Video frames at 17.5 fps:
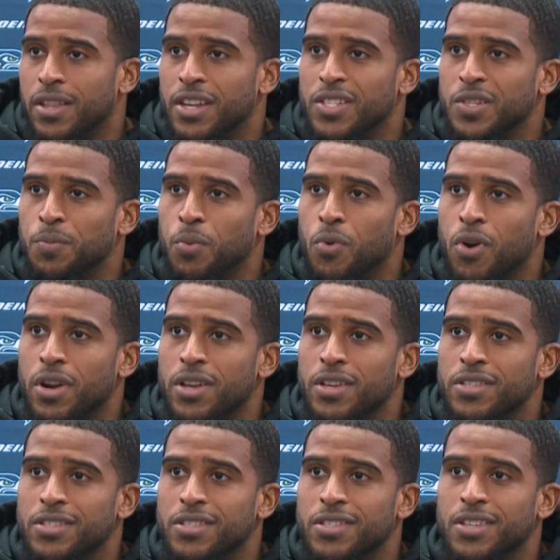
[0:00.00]
They support
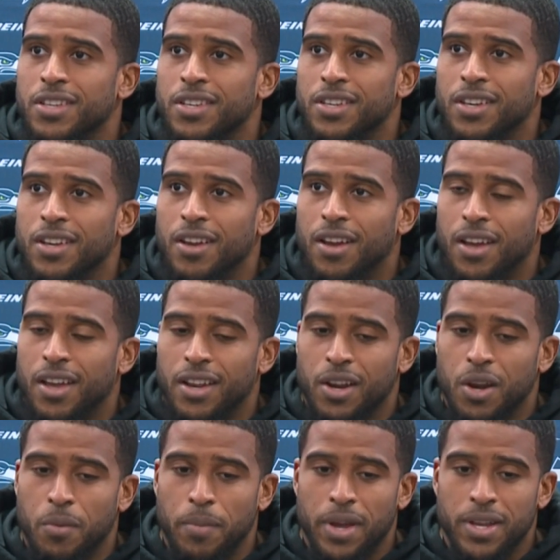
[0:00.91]
us,
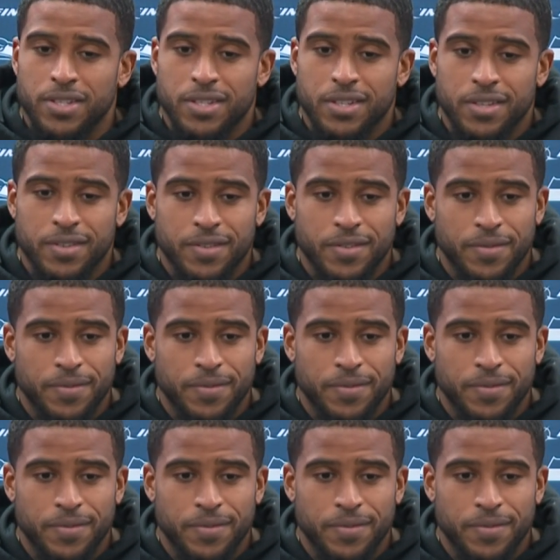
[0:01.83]
and they're amazing.